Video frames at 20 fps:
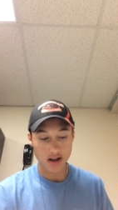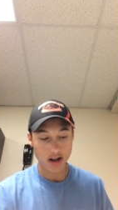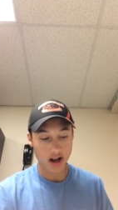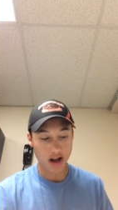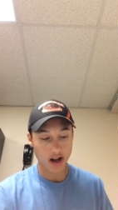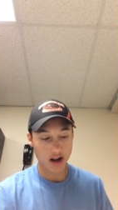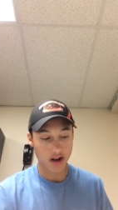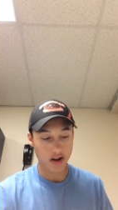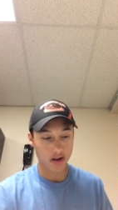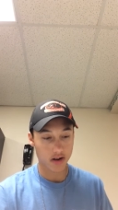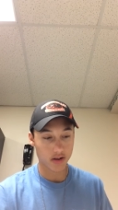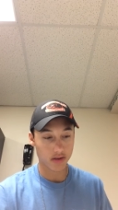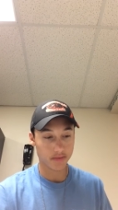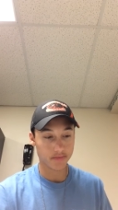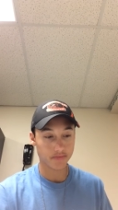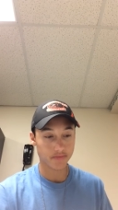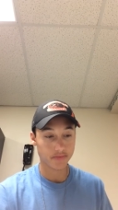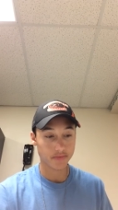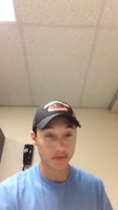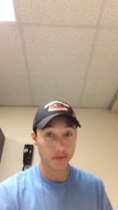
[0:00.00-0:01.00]

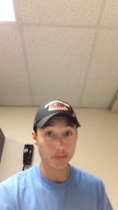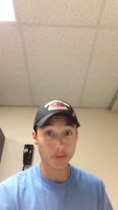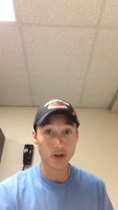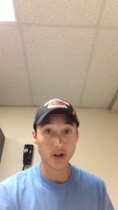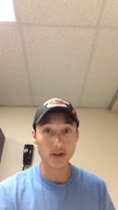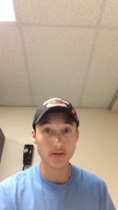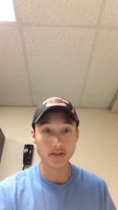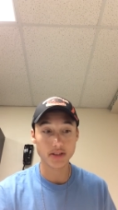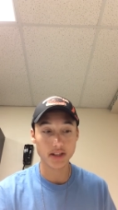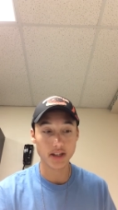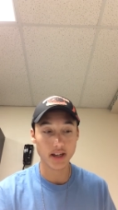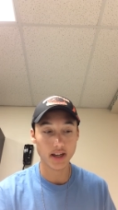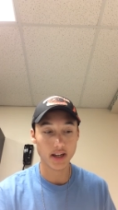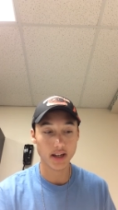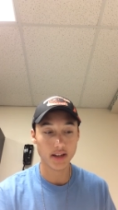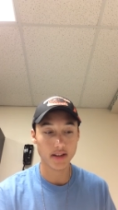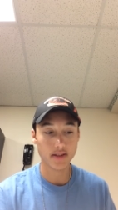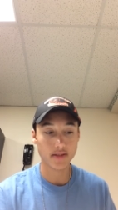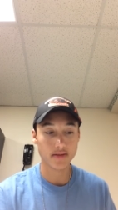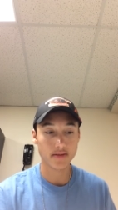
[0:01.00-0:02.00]
how
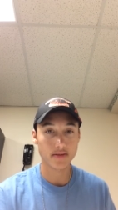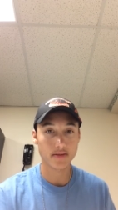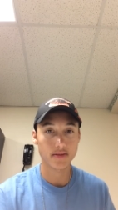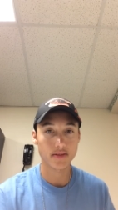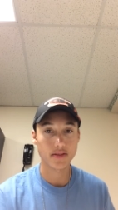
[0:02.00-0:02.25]
protein,